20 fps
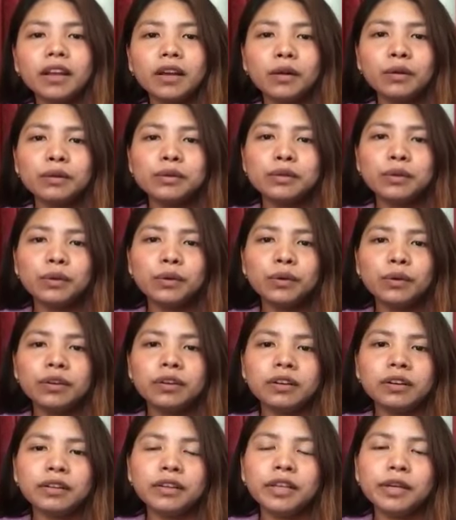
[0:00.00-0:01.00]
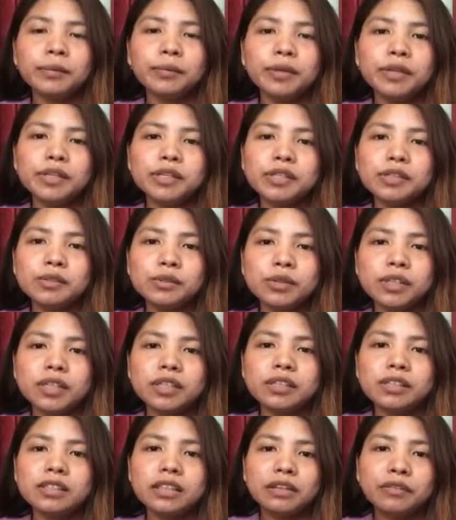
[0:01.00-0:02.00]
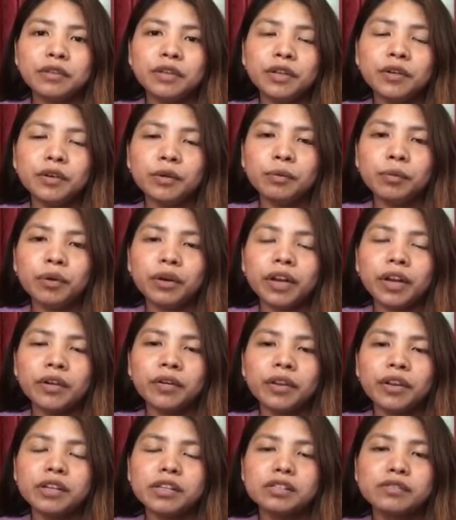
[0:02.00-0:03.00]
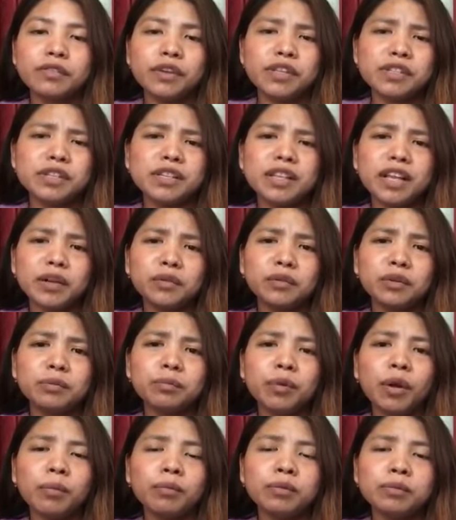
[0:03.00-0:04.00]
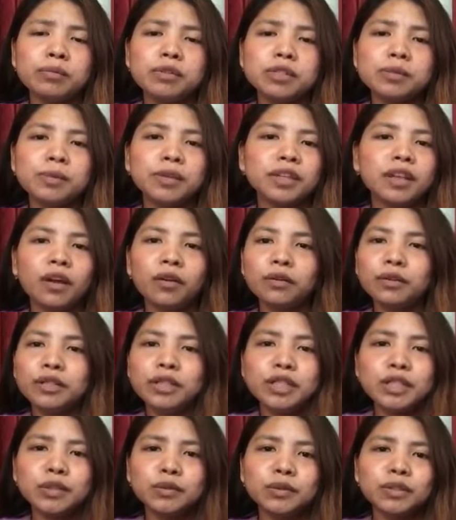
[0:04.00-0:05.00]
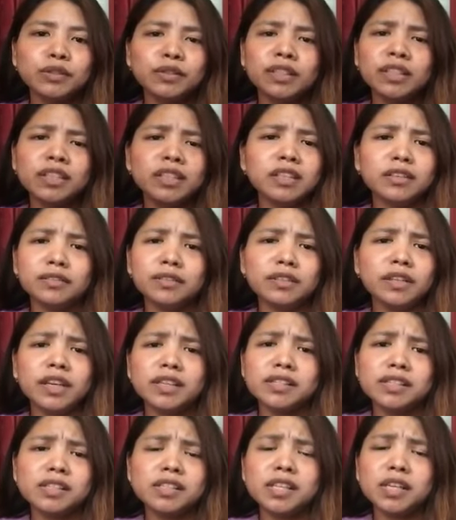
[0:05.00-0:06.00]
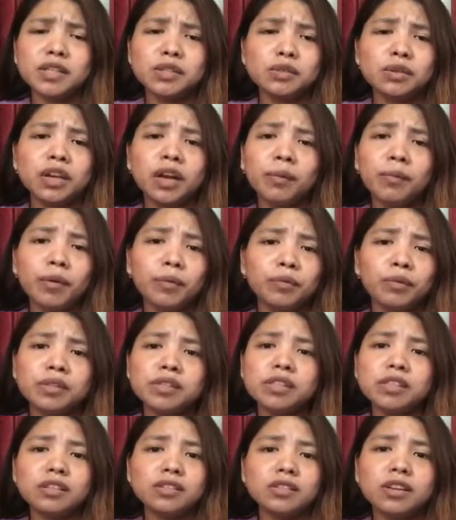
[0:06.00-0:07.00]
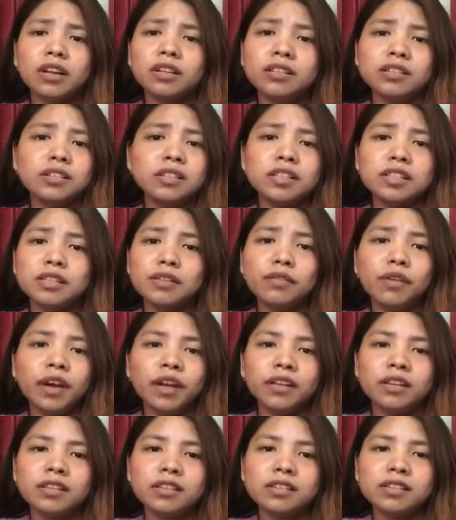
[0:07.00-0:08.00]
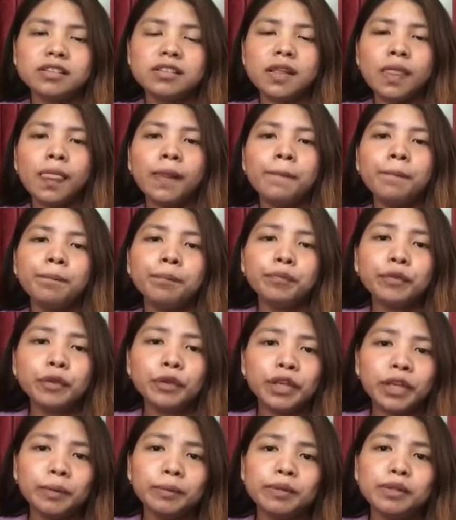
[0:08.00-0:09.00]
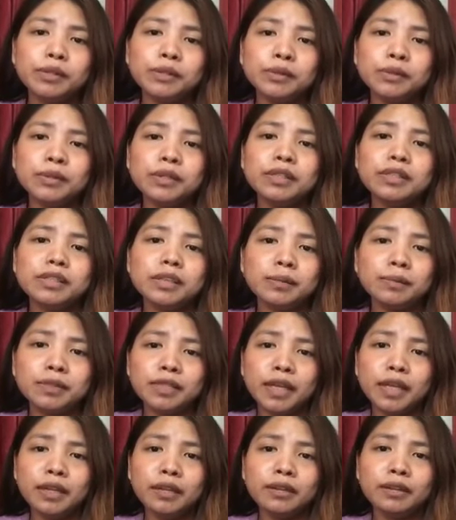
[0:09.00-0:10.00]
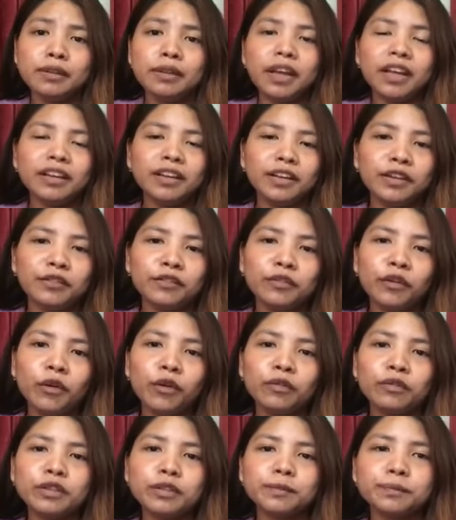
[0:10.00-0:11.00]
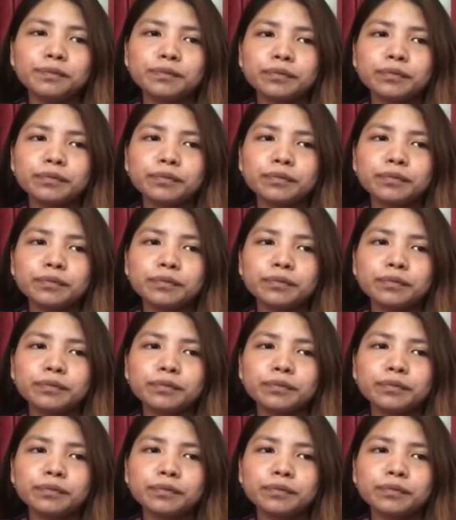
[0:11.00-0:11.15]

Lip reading: Also, there are many students living in remote areas facing network problems, but our teacher really never hesitate to come up with such alternative ideas to keep the students updated and involved.